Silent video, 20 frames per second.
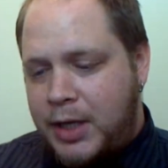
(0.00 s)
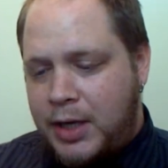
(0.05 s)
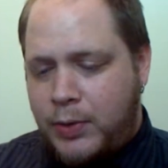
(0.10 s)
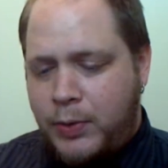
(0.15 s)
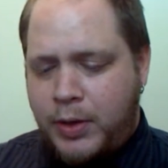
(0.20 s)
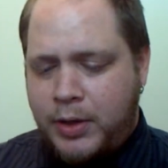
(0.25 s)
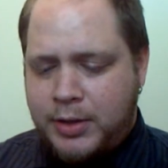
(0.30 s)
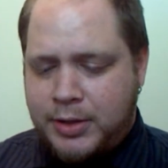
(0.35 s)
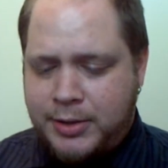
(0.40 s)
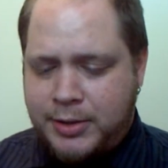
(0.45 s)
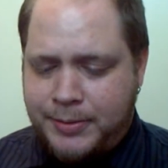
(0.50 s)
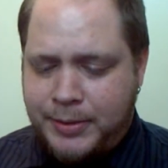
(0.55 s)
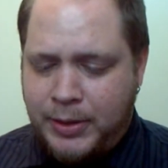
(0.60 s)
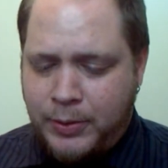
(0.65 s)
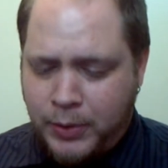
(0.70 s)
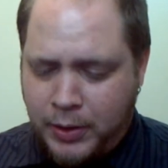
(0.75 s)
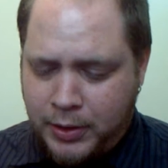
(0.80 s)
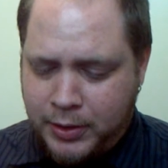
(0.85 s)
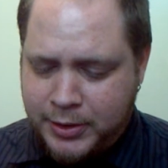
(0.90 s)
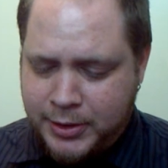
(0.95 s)
And it works.
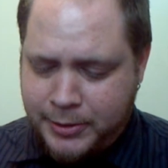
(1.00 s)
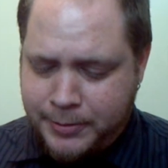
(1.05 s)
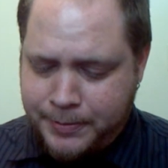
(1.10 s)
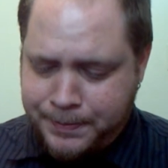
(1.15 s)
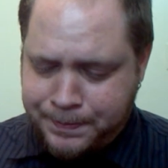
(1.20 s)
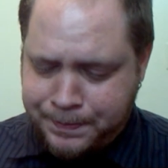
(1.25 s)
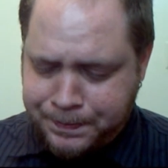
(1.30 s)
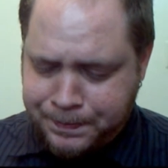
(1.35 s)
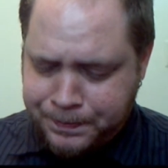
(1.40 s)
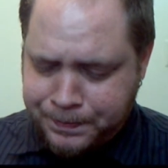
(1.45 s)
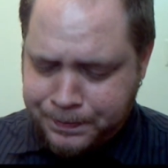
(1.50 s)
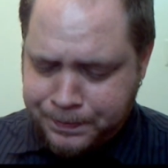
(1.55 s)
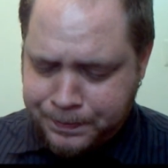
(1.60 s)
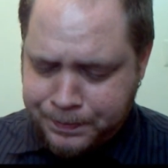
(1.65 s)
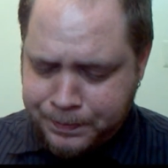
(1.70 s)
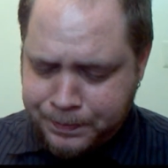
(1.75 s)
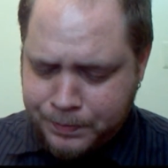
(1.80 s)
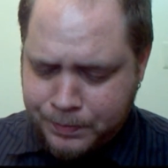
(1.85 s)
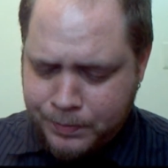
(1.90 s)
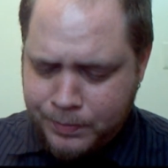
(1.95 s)
It works.
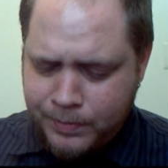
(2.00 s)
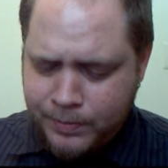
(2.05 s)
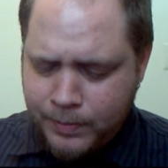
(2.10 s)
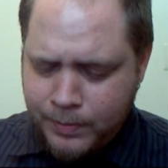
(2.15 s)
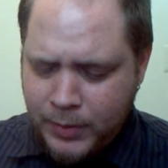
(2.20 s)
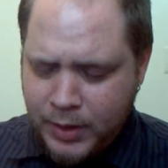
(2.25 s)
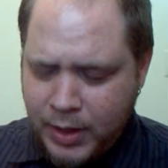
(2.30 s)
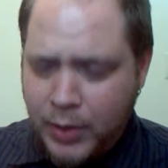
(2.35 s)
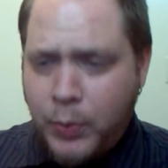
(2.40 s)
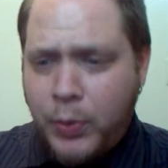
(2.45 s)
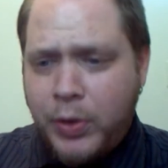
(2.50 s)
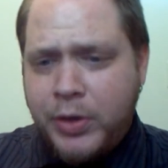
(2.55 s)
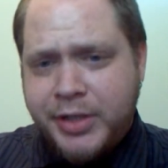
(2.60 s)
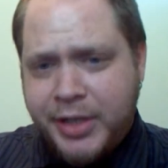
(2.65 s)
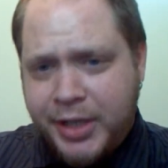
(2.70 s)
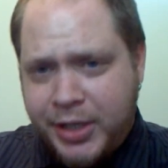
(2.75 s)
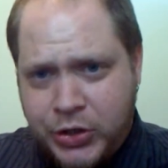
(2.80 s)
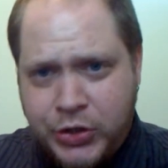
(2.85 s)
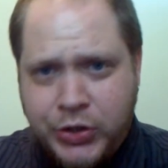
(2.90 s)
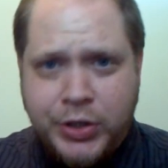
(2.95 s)
It works
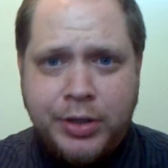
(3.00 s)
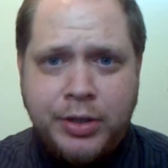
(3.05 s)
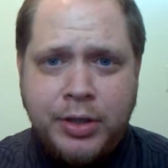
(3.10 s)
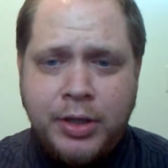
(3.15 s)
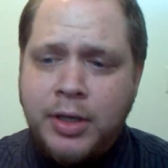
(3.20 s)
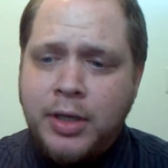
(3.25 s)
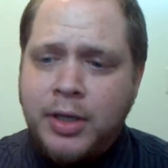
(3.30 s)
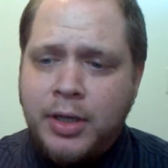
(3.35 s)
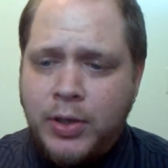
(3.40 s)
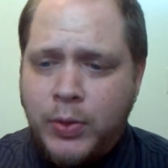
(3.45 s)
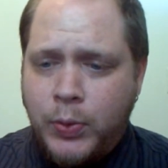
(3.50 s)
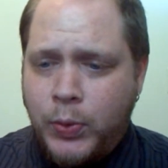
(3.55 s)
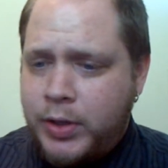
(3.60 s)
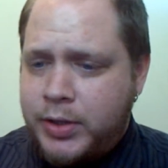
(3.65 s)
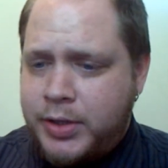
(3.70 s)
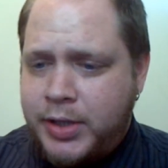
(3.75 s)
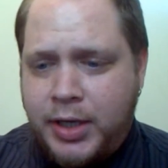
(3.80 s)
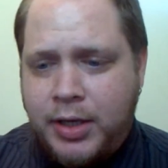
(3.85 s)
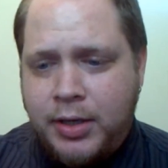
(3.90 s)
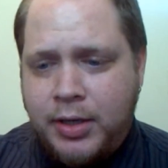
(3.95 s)
like it should. It
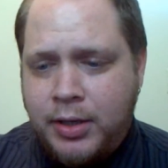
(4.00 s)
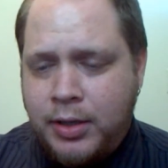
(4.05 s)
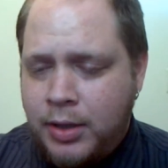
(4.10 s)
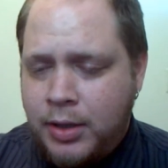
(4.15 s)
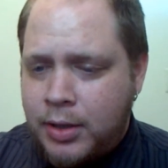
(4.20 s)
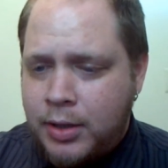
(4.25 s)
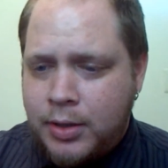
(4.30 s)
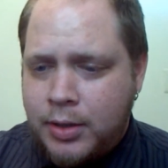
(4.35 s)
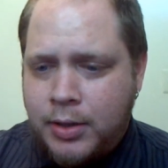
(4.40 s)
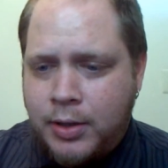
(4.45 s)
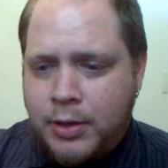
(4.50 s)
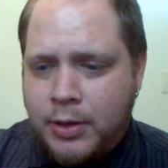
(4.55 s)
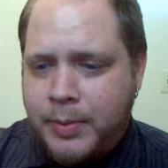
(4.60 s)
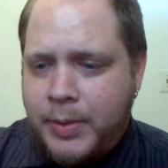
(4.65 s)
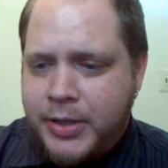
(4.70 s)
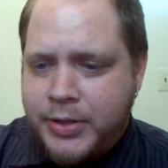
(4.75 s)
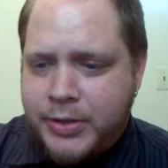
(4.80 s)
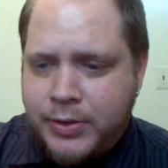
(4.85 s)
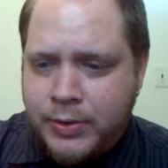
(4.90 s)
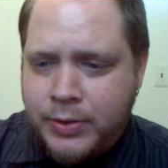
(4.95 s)
works like a
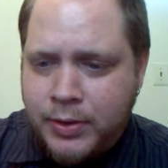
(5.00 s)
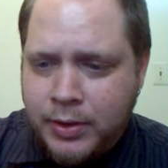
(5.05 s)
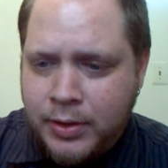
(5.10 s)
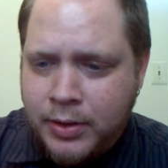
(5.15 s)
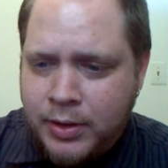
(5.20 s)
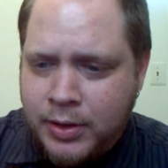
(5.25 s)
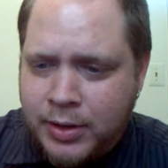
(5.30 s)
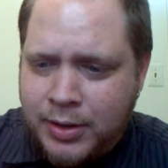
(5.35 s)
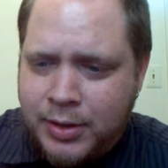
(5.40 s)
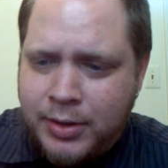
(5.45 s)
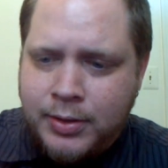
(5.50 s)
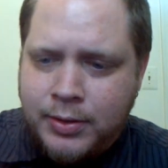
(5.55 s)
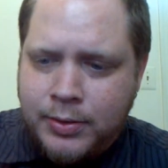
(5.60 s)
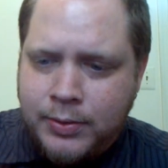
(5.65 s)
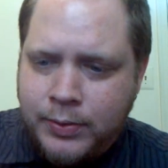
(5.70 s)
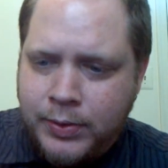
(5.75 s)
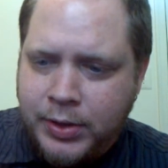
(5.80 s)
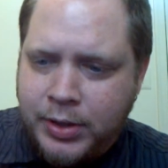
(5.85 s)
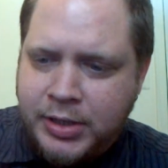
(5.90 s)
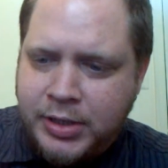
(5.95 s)
cartomizer
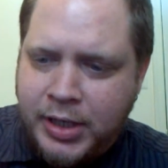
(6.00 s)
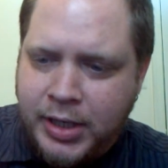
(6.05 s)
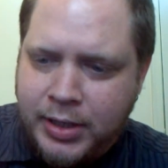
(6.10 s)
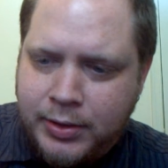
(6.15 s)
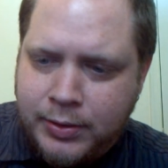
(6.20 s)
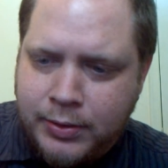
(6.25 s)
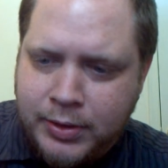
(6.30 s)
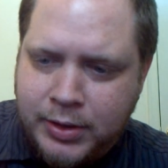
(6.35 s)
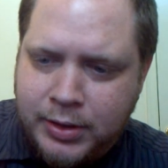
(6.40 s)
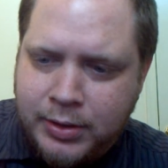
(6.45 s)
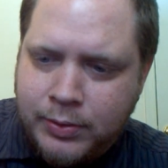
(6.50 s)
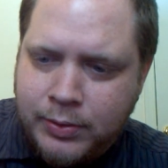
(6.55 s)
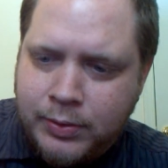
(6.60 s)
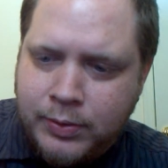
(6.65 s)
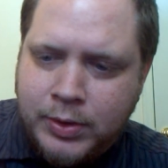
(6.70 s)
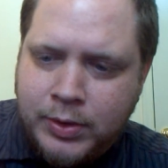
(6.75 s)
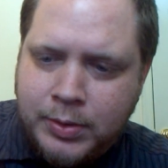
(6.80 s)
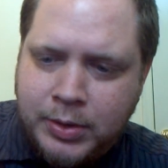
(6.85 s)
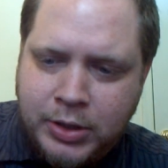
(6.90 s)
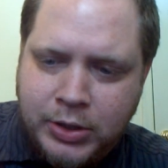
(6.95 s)
with a tank on it.
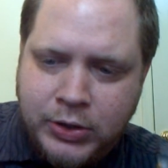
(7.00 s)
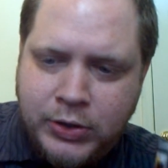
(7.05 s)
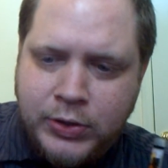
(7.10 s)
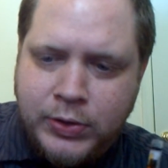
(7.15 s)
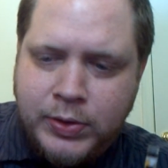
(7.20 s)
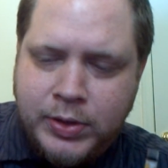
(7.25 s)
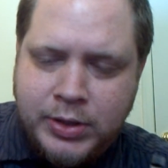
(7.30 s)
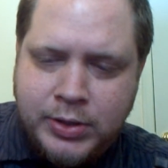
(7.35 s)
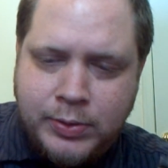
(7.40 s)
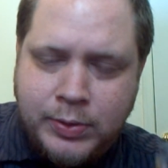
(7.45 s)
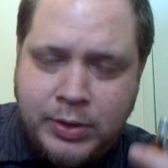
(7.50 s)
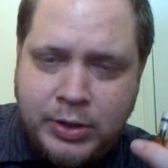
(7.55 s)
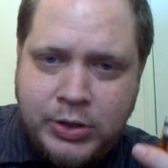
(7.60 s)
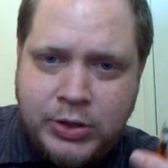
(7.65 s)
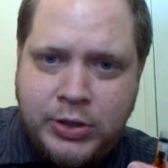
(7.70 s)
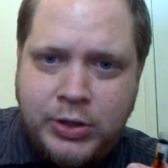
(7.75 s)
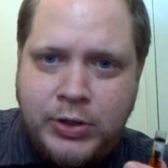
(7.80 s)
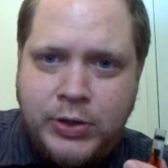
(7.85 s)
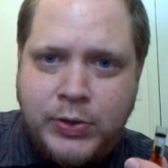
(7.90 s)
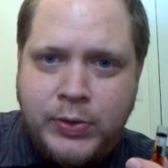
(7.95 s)
What I'm going to do is I'm going
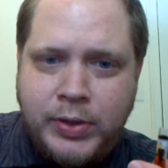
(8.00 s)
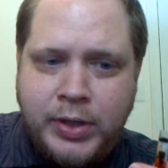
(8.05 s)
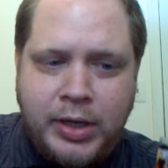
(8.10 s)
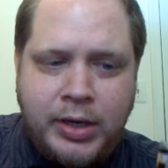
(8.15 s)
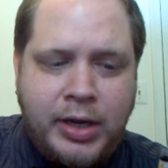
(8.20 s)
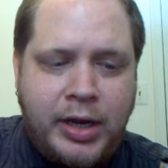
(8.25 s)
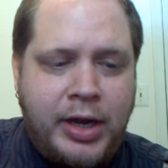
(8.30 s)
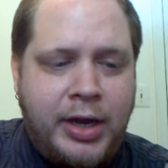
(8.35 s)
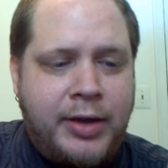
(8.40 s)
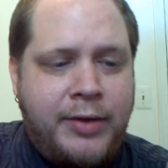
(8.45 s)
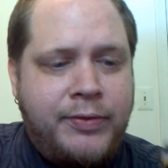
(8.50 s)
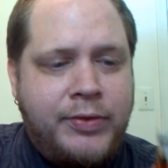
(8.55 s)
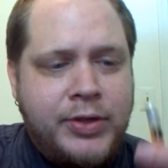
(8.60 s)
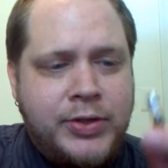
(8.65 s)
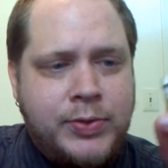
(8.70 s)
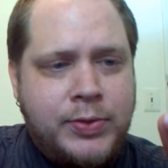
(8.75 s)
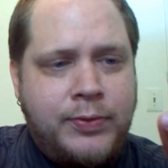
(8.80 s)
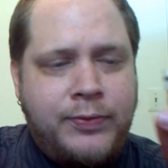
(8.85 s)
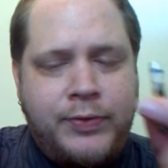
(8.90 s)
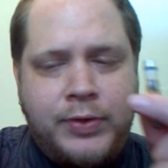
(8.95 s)
to show you that I have
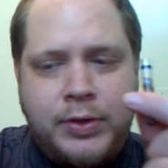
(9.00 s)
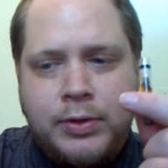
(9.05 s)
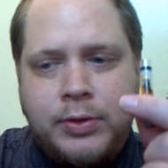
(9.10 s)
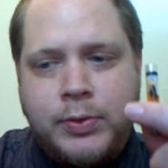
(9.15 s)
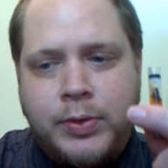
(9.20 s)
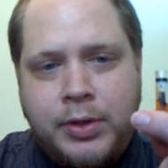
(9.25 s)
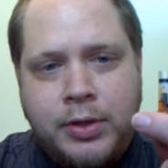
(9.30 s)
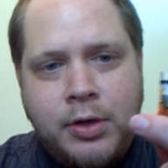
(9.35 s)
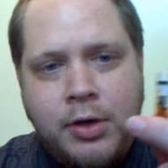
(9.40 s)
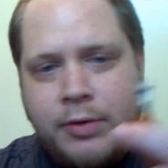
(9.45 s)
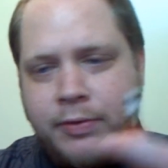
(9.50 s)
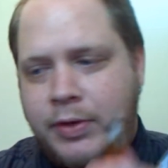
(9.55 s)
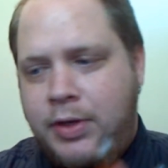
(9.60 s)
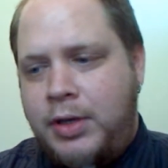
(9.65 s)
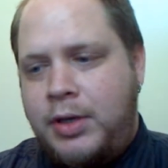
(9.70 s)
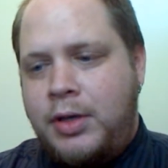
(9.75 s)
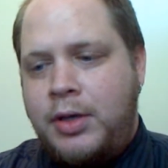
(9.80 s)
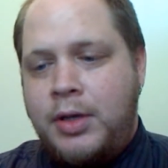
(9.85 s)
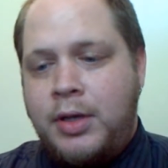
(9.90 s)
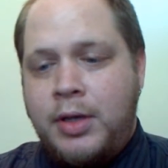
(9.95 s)
this one filled with
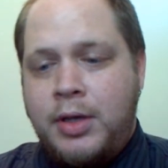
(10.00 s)
coffee.